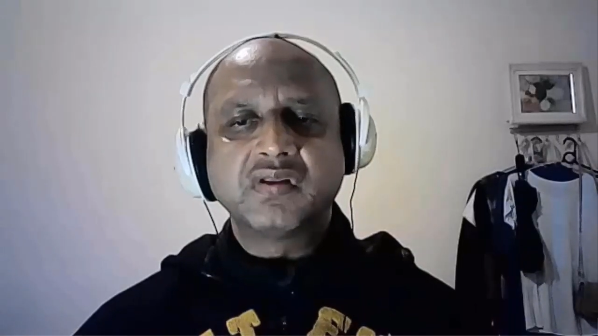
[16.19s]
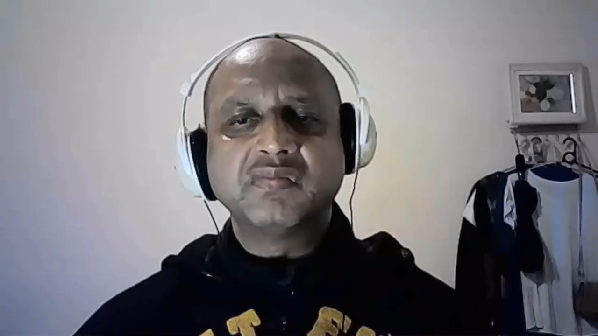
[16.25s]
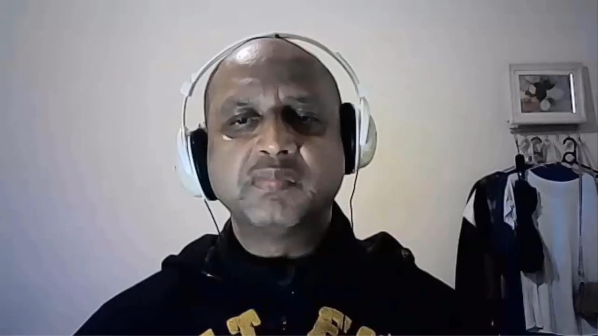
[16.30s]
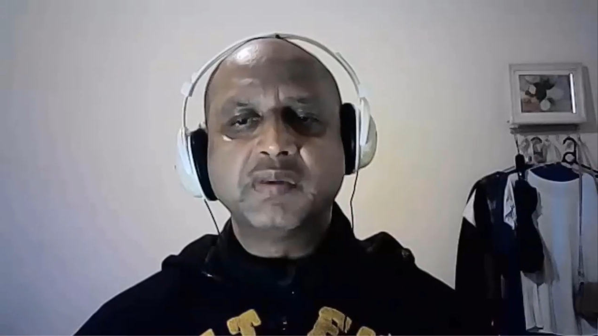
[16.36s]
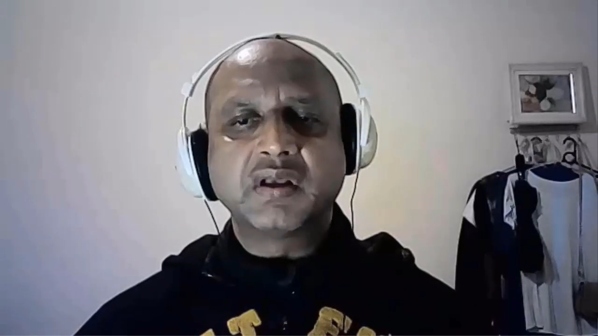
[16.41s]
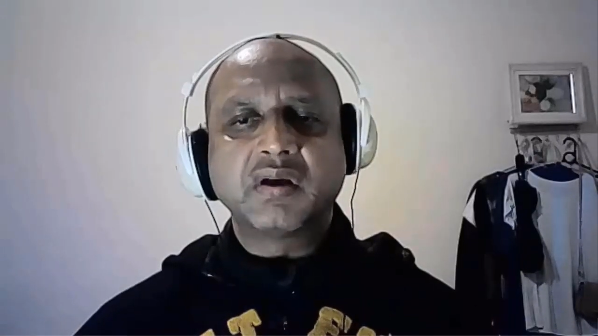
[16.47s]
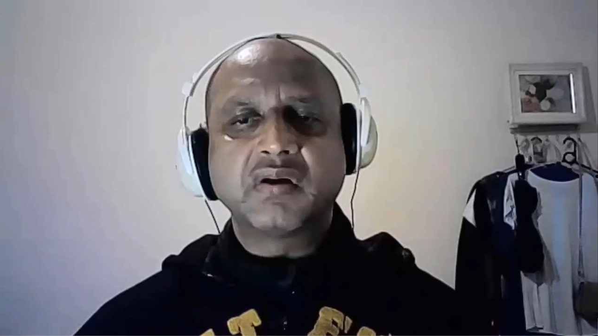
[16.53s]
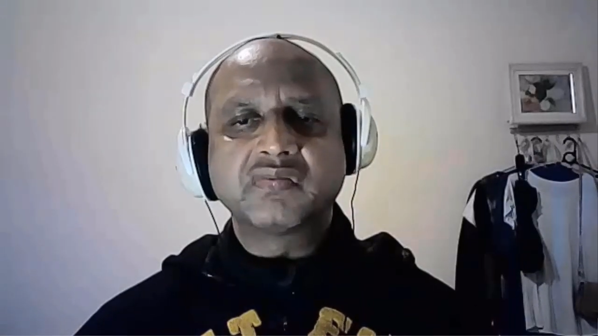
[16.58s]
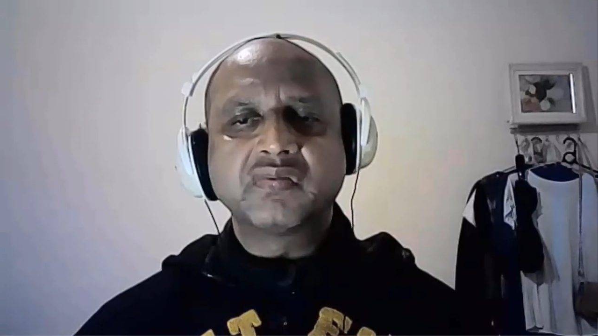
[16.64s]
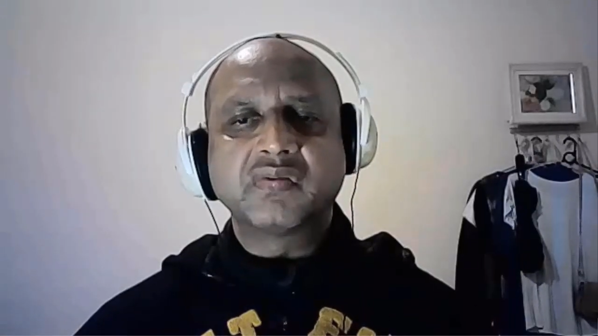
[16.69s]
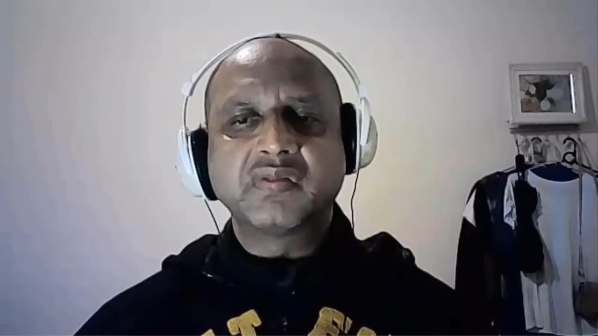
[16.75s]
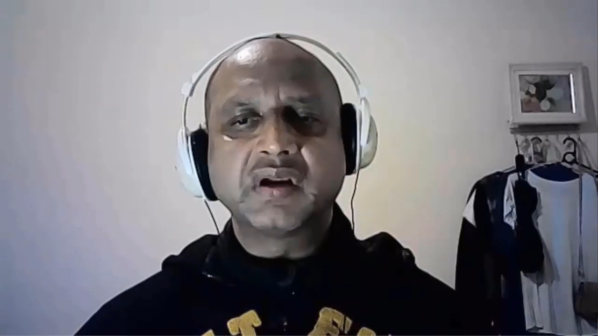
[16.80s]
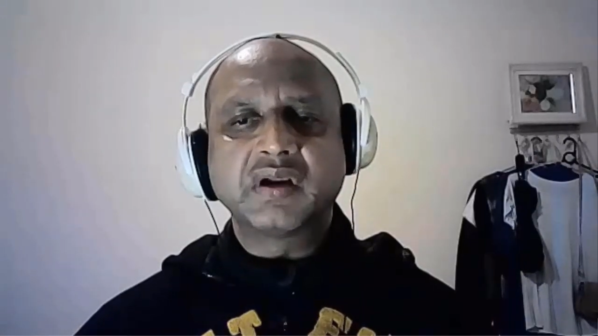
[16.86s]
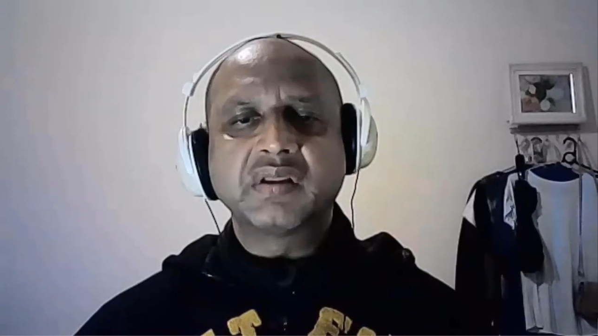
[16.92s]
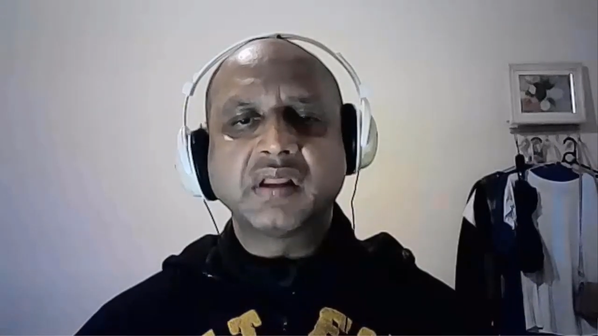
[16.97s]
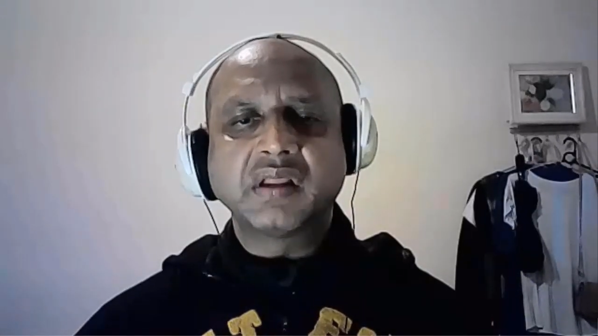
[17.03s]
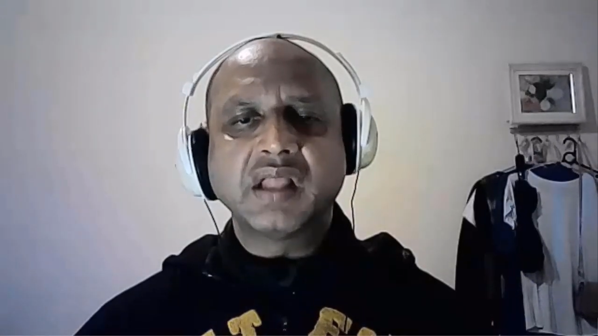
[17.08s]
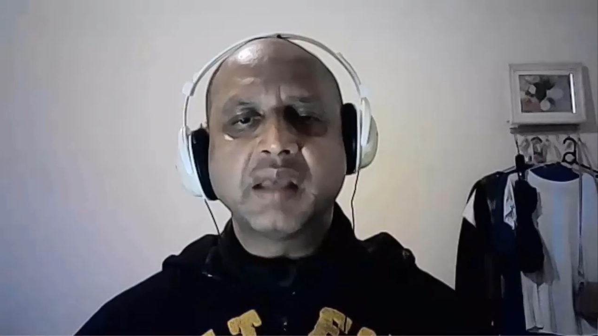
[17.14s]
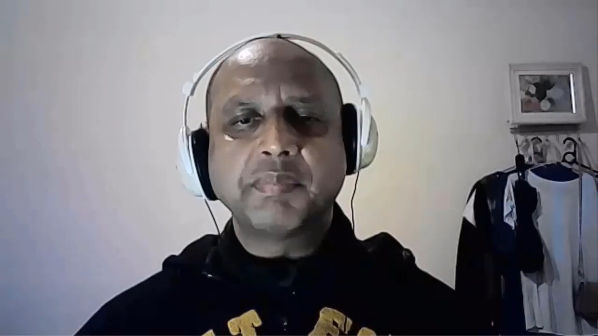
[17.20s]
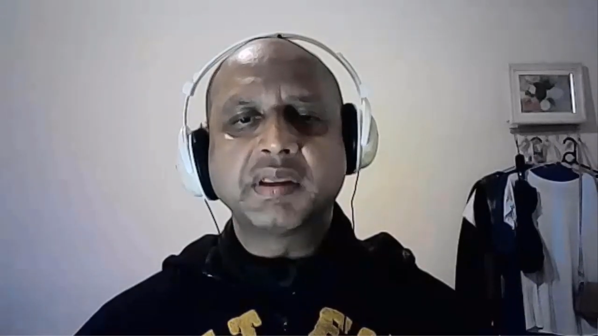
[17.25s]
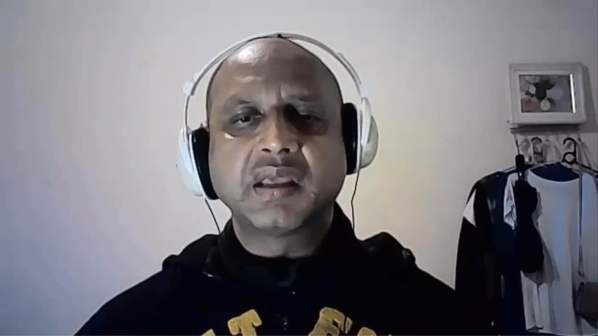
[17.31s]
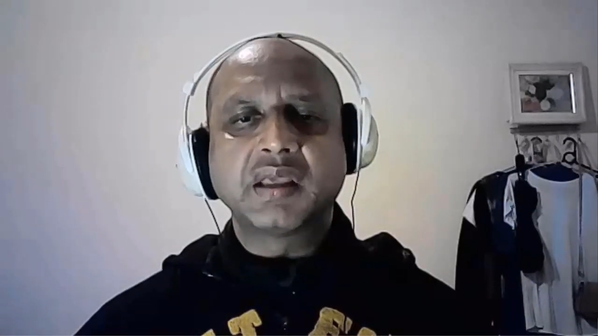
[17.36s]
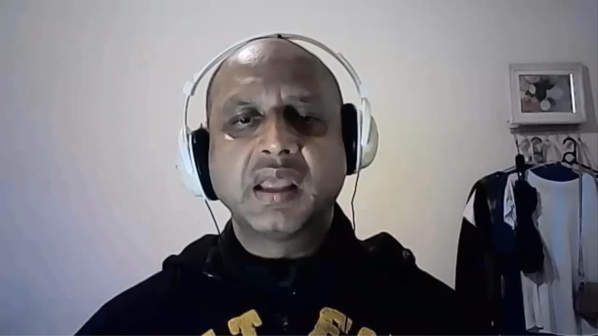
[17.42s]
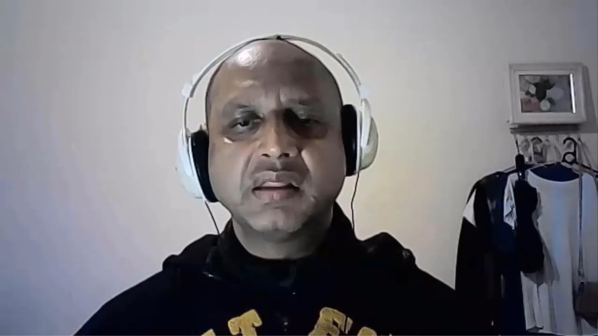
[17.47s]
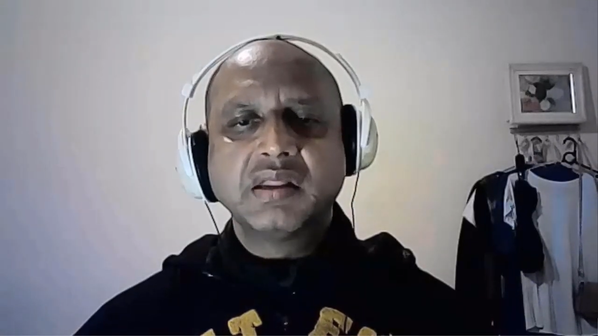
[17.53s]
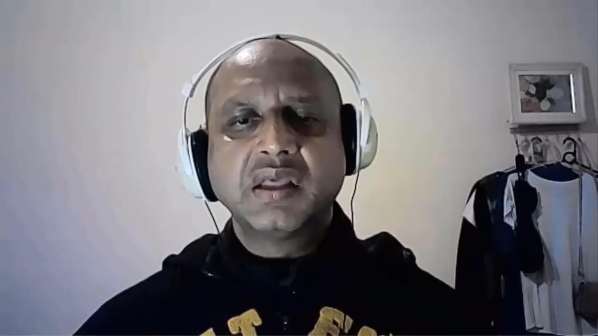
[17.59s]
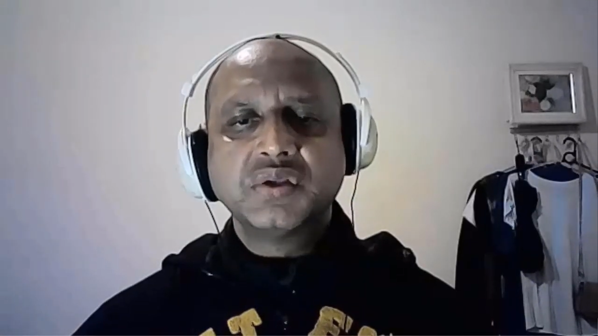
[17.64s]
because their dynamic
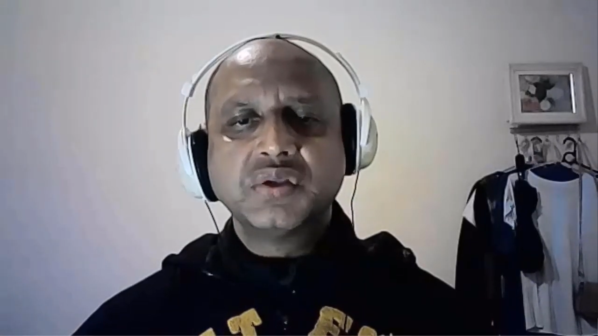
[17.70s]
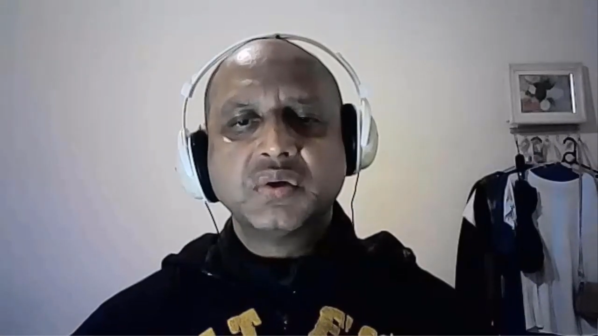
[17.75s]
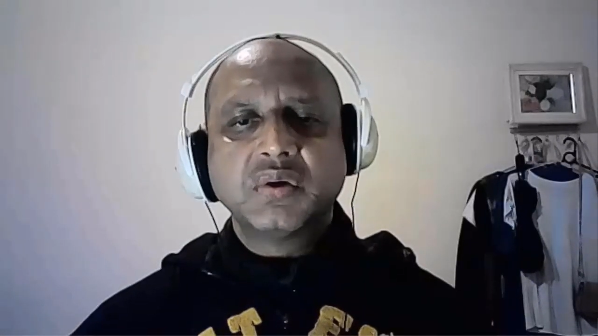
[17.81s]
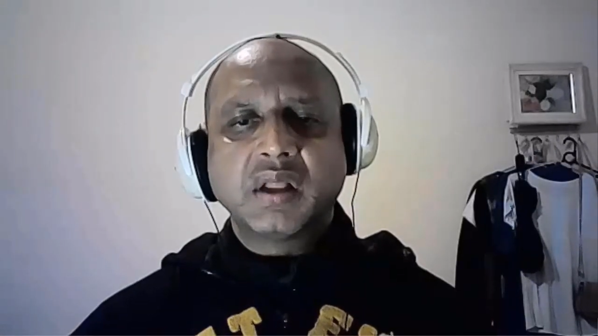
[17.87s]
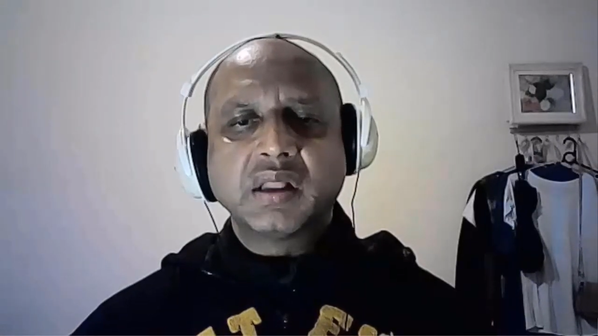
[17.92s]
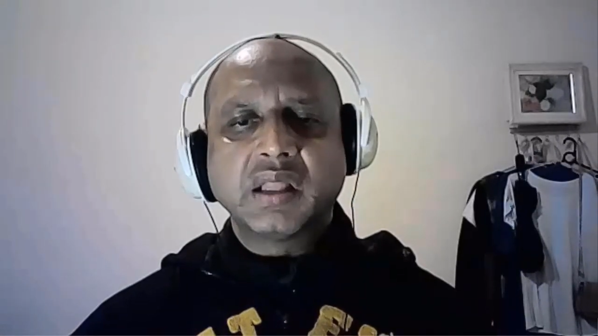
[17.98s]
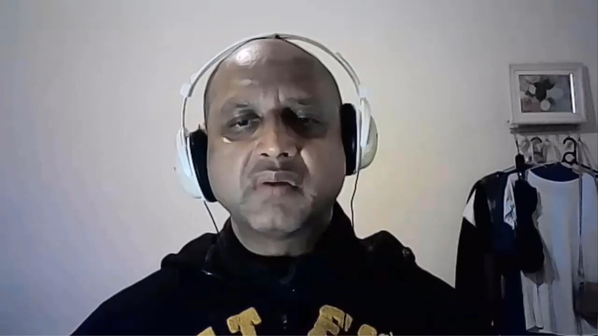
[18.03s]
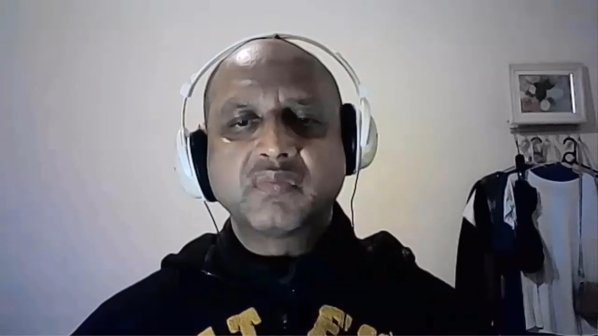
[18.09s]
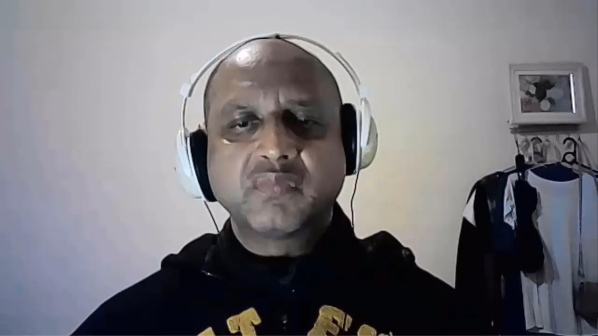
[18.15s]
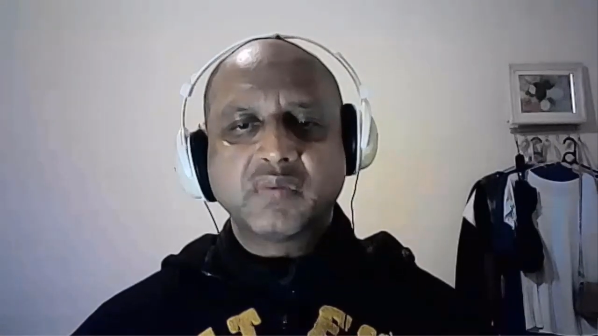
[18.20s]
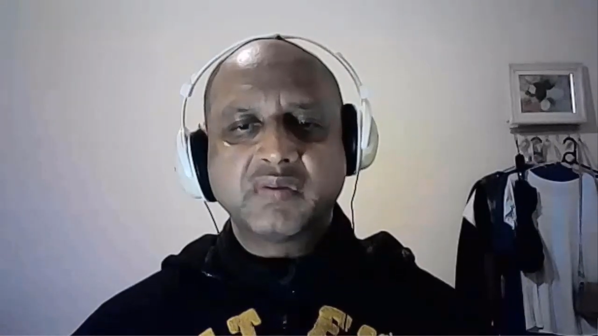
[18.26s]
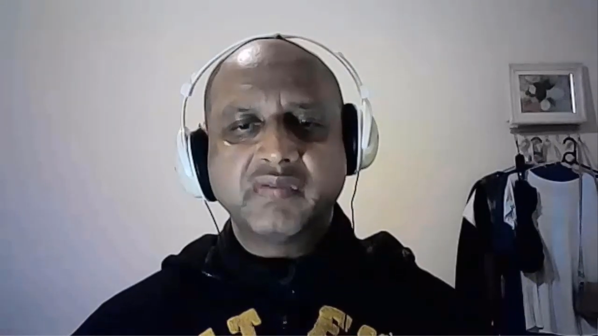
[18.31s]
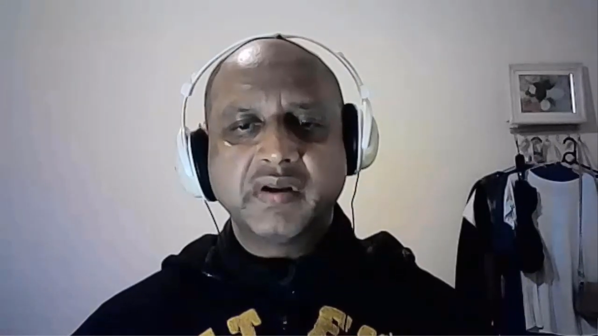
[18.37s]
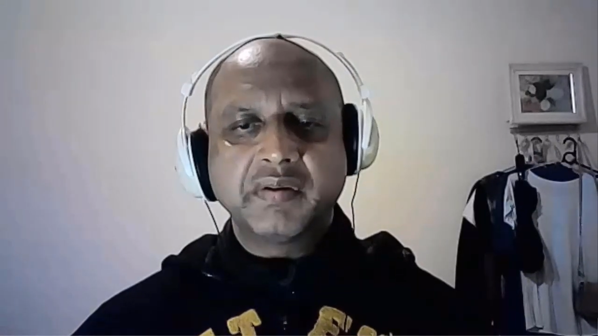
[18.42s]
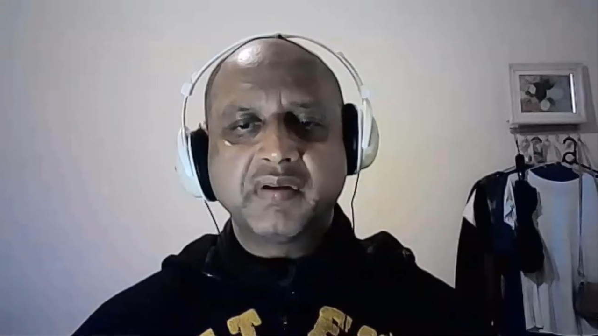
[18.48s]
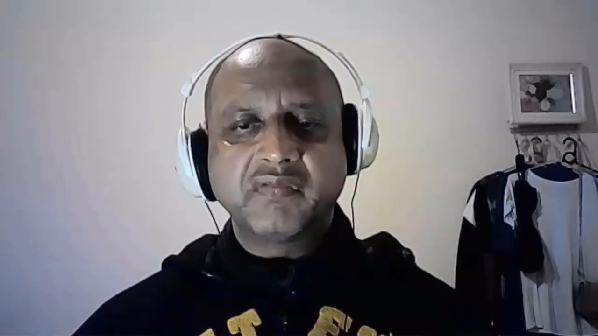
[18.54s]
nature allows for very